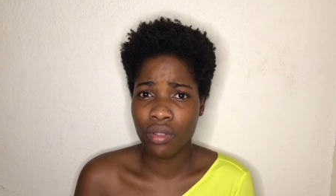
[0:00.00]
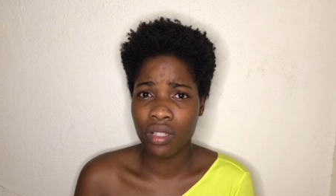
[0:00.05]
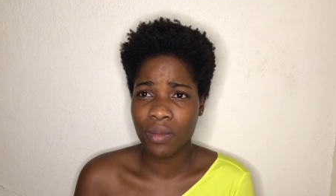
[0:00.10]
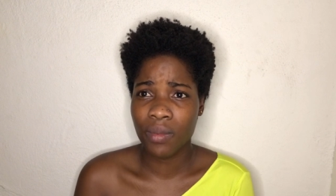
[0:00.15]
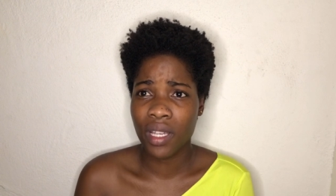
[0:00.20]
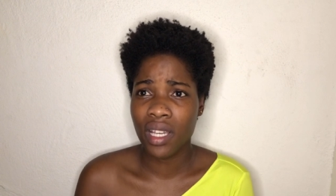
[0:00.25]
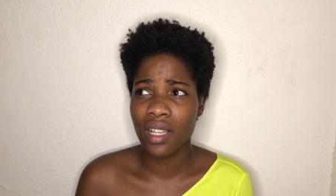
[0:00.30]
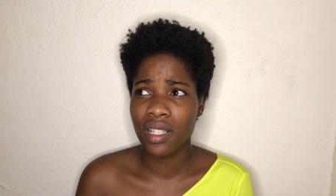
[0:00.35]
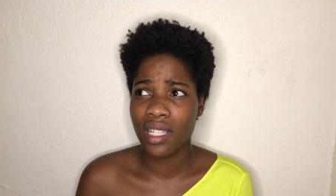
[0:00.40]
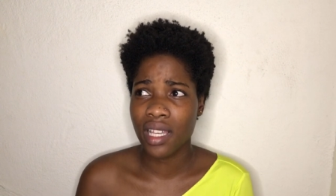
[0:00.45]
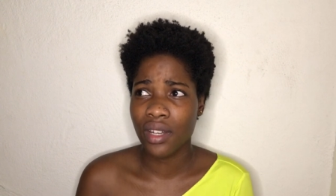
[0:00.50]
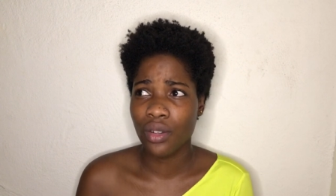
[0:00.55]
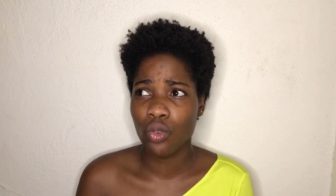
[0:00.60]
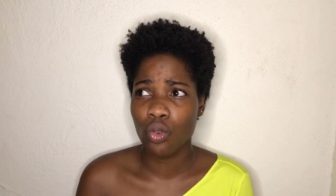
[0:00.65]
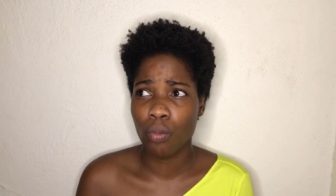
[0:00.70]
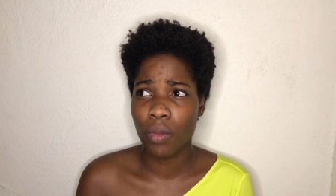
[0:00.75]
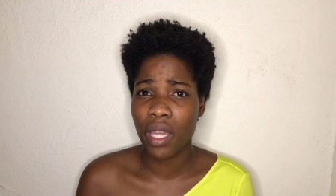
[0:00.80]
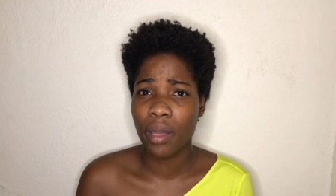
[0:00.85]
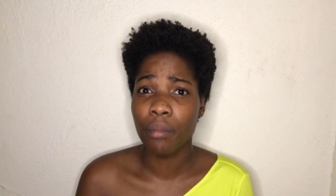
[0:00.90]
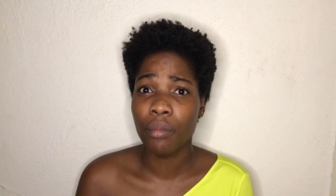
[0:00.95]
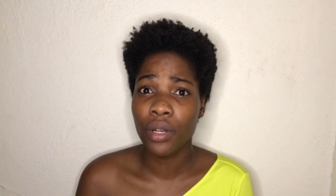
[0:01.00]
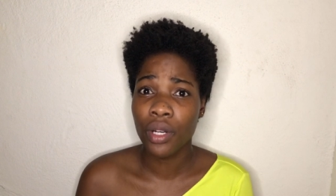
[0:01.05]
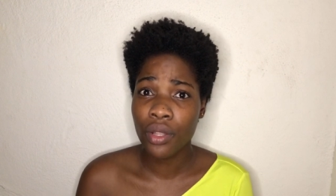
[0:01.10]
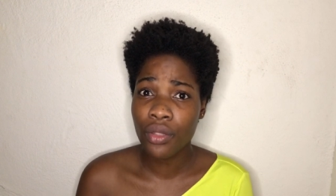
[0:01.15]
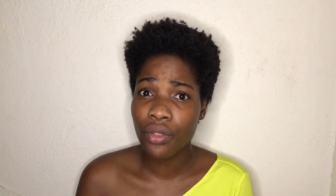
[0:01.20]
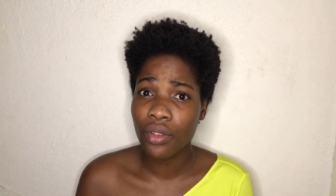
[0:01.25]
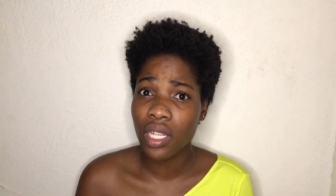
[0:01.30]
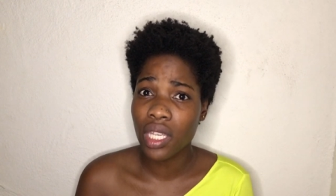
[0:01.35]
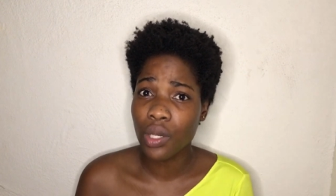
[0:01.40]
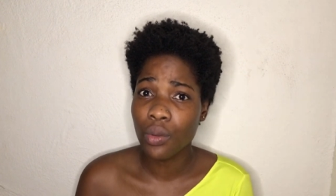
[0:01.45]
because I know my
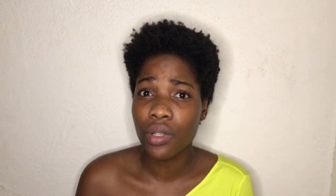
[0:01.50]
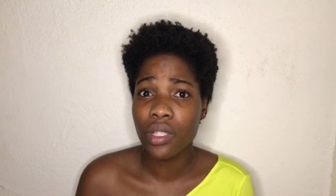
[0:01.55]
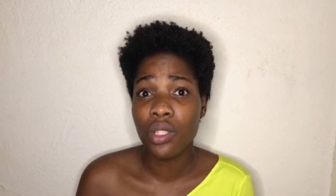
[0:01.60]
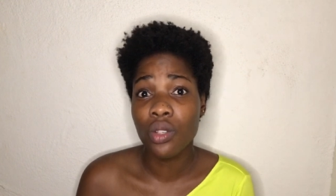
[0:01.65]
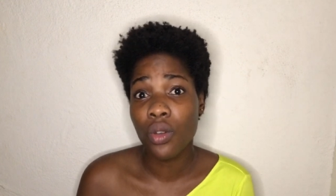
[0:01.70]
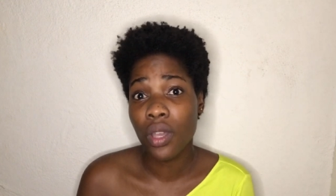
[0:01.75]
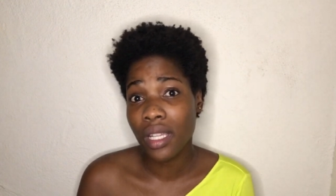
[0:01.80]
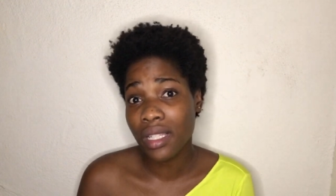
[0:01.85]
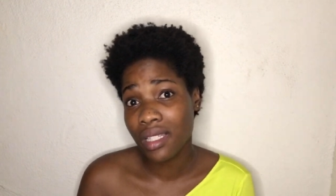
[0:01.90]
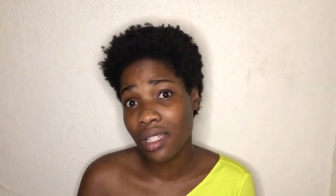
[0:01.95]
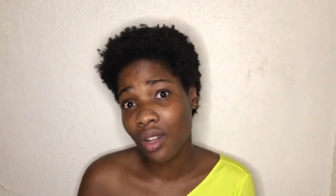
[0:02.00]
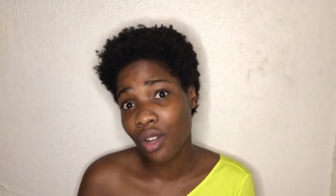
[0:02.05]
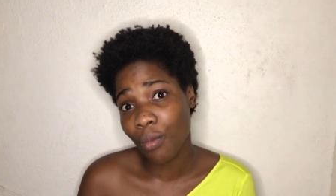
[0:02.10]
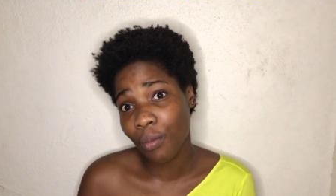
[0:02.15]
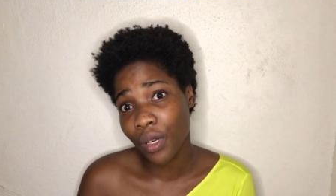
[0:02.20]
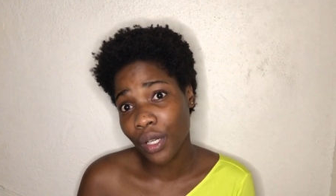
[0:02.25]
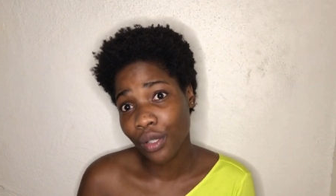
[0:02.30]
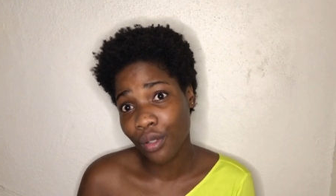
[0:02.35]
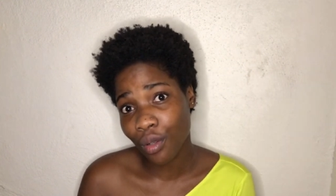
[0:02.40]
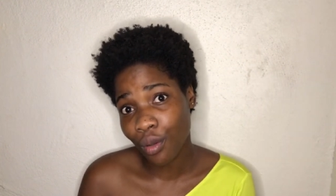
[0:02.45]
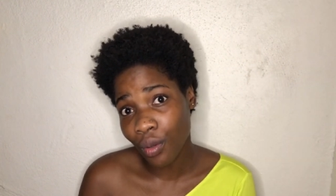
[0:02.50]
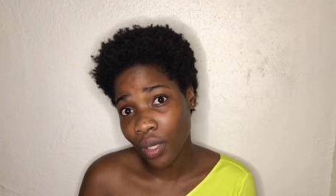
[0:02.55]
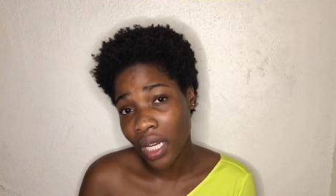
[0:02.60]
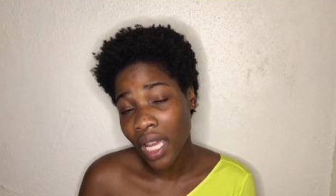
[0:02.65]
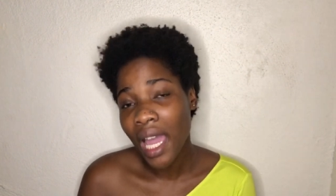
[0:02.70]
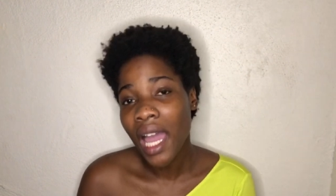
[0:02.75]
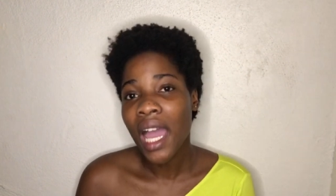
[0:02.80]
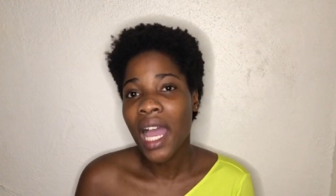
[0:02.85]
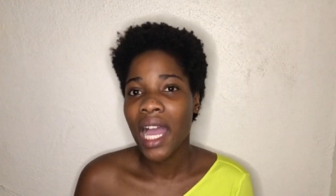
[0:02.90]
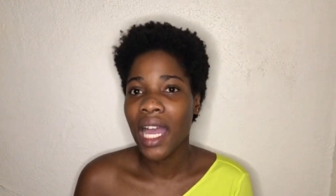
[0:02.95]
birthday was going to come around
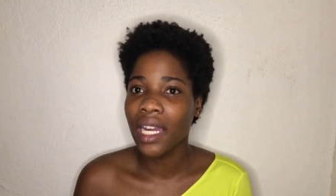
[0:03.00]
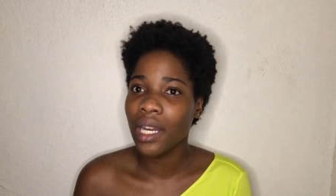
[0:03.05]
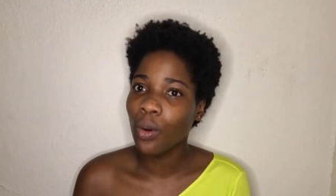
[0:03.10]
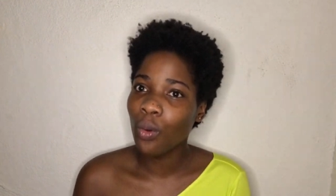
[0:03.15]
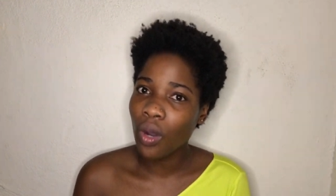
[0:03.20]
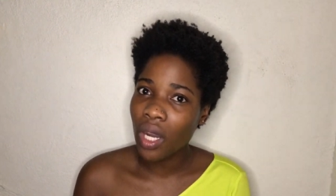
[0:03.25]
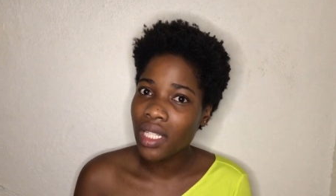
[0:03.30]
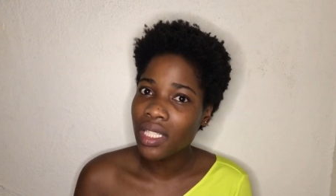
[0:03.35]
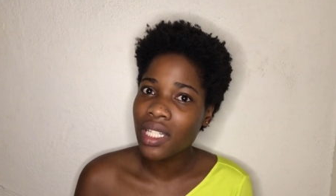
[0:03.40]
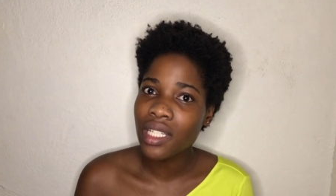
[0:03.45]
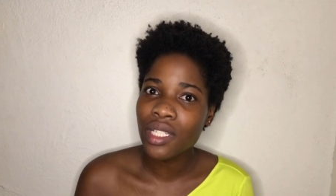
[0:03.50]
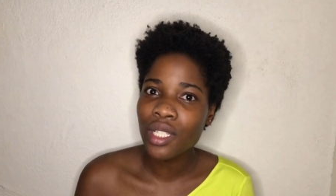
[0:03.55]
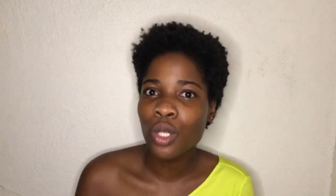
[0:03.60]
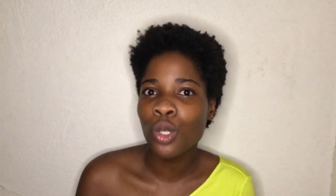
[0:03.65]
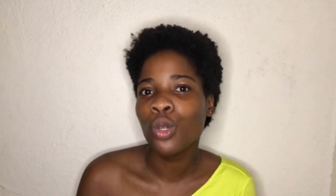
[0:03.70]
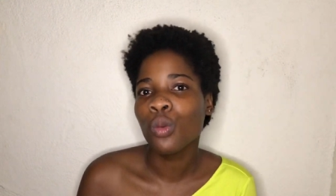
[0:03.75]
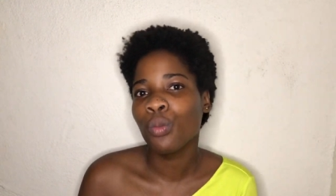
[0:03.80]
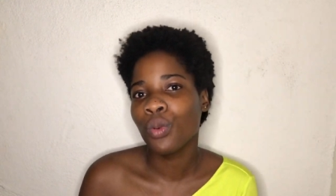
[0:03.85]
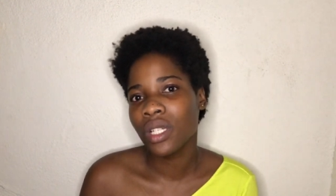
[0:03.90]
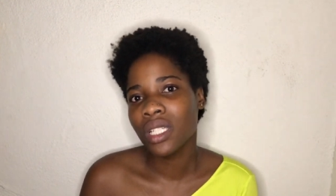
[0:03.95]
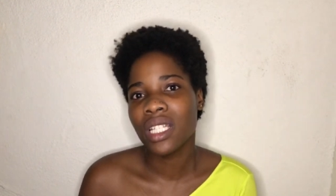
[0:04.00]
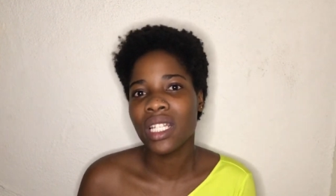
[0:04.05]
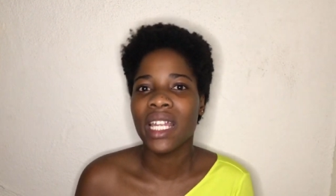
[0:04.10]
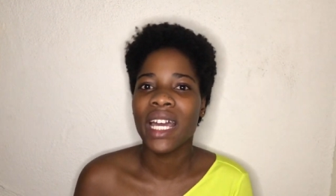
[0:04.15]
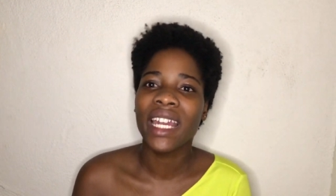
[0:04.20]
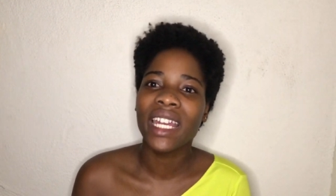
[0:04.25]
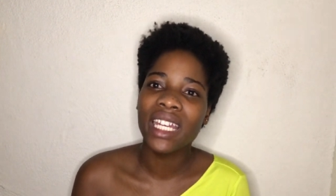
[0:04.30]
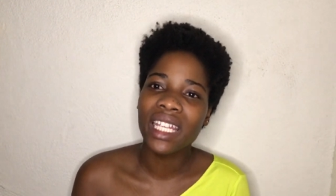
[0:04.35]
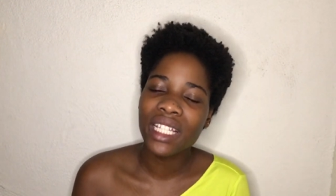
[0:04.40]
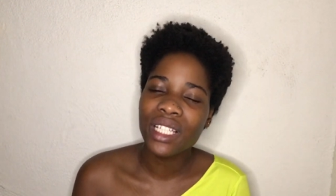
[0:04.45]
and I wanted to look pretty
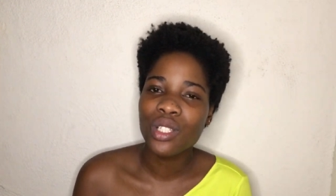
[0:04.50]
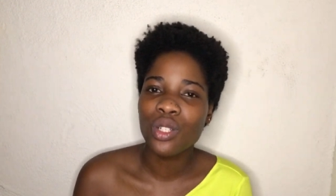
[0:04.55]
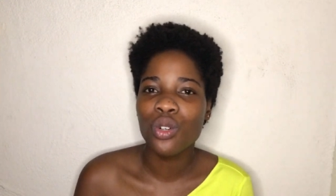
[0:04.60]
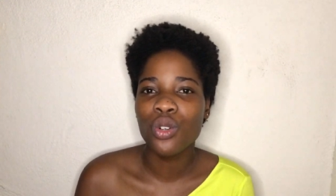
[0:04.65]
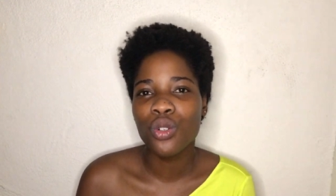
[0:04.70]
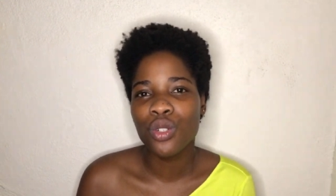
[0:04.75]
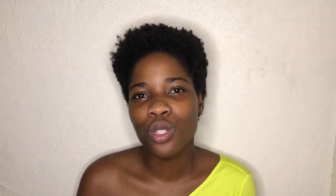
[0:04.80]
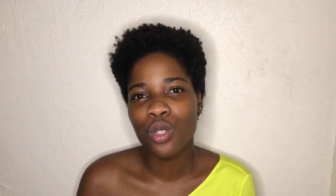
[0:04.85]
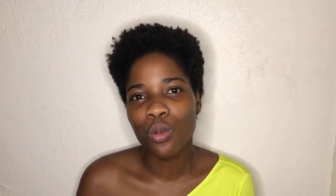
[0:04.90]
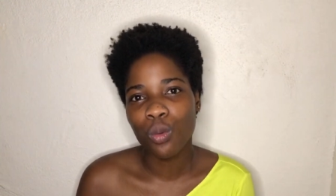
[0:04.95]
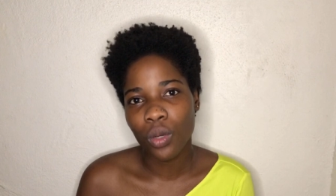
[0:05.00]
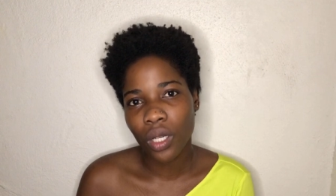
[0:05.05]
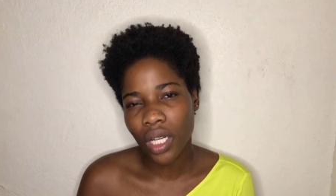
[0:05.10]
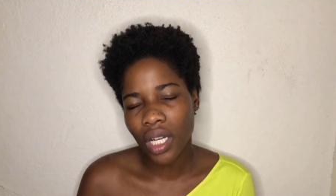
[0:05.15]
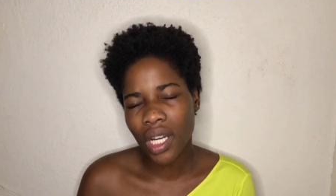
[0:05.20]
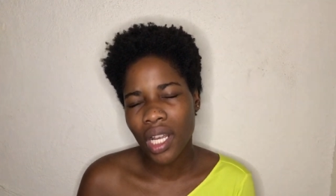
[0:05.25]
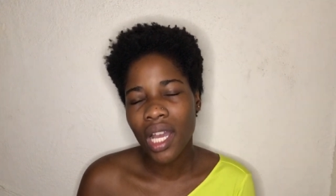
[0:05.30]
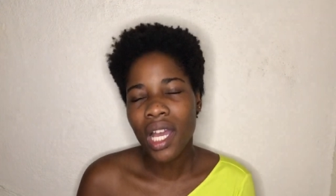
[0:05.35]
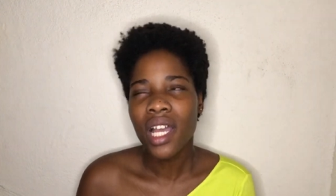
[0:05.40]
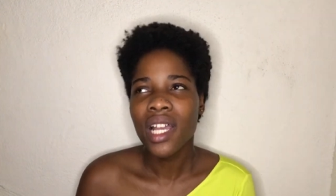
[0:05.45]
that day to go to work.